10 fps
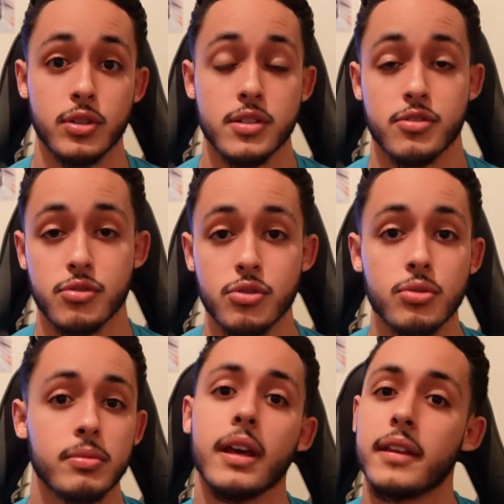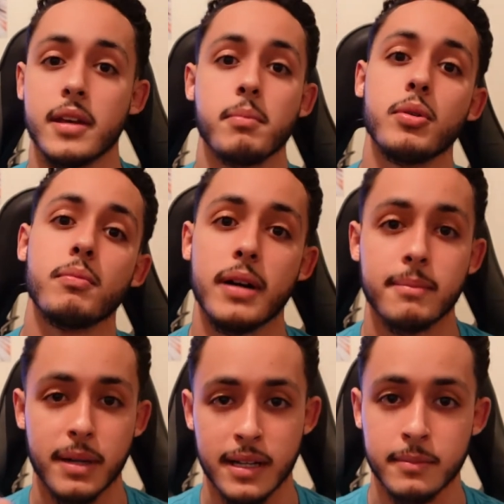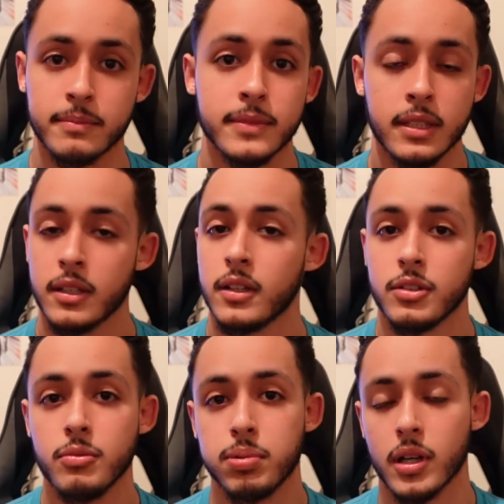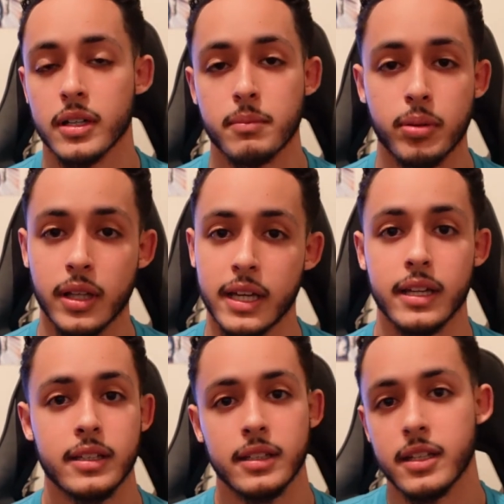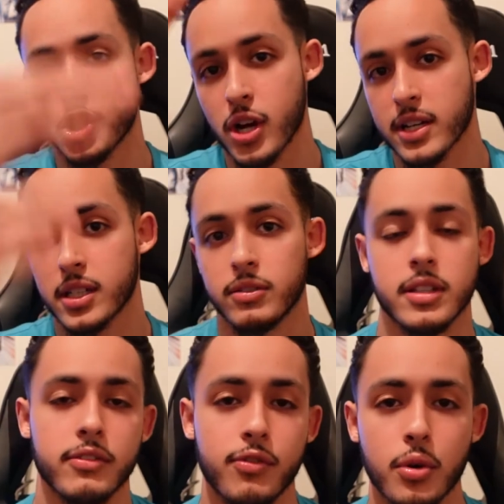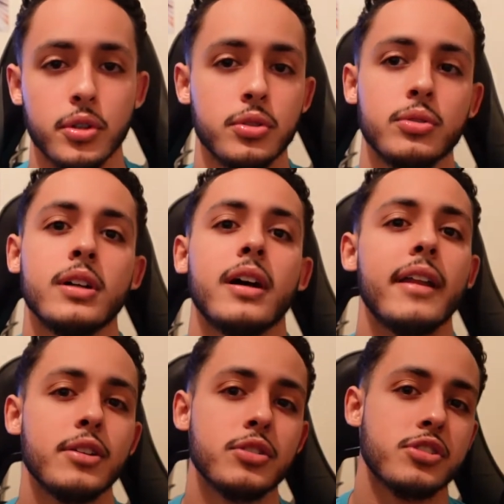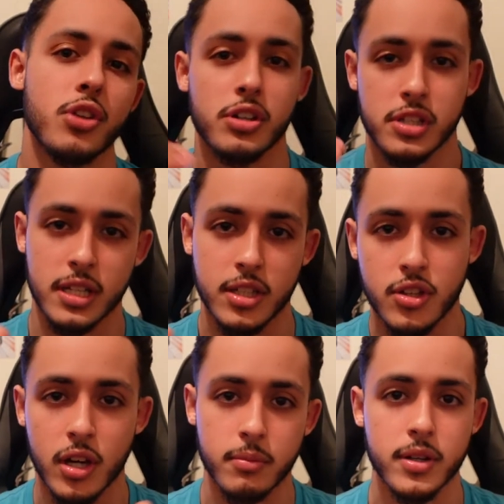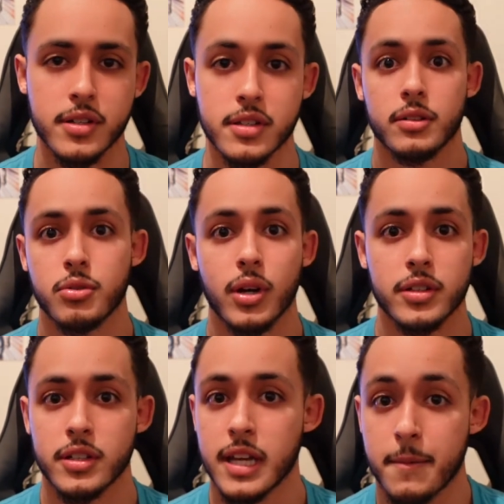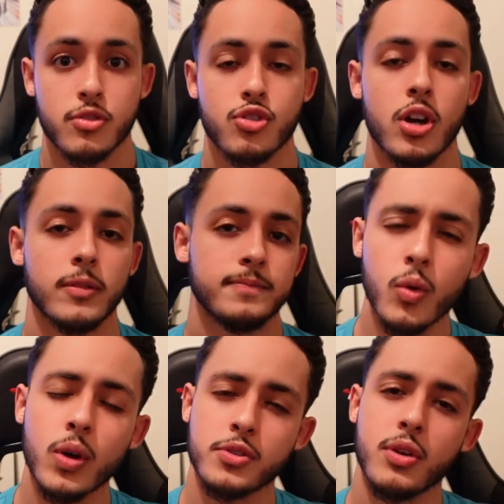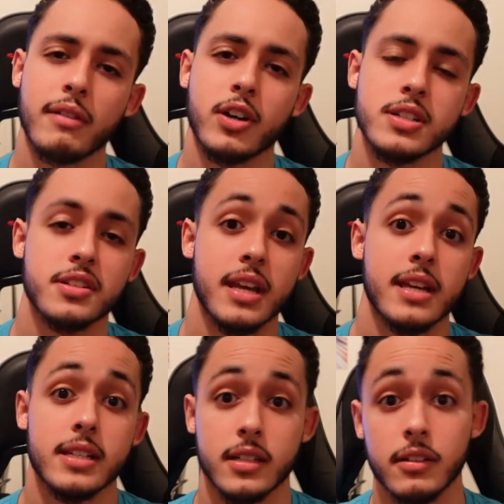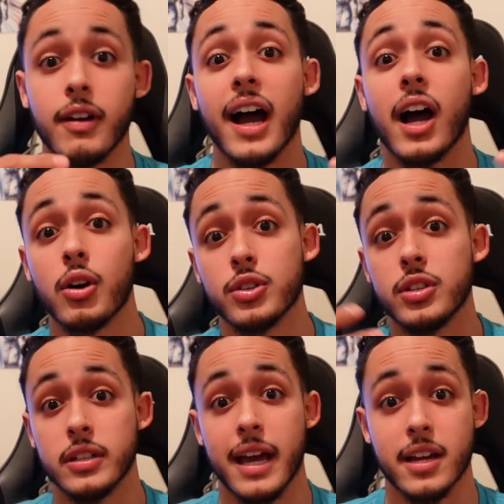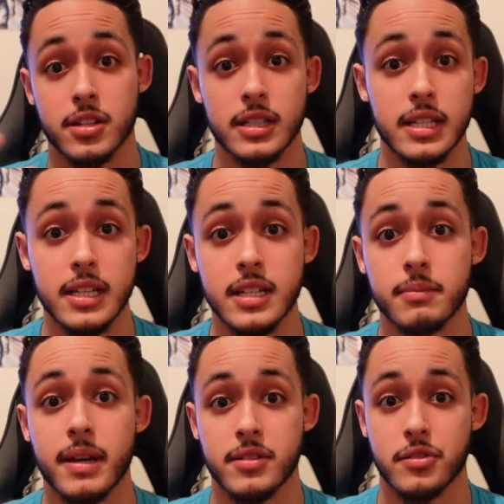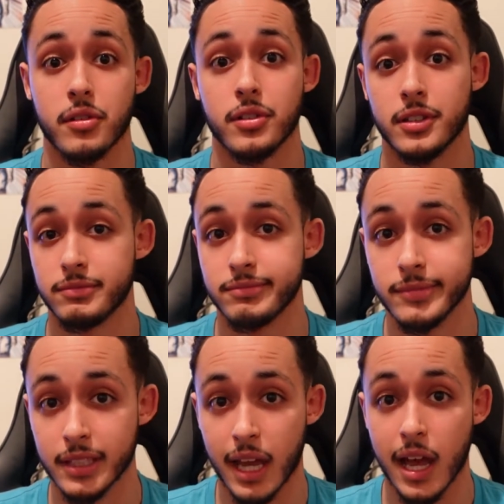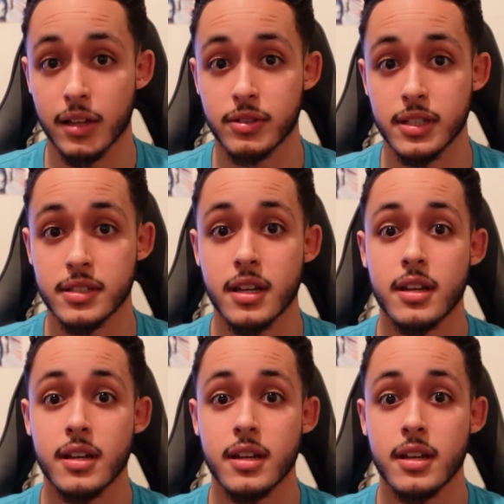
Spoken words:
consumed, and then boom, bam, bam, you plug and play, it tracks everything for you, and then you can start seeing the numbers throughout your day. So once you have an understanding of how you're actually eating based on the calories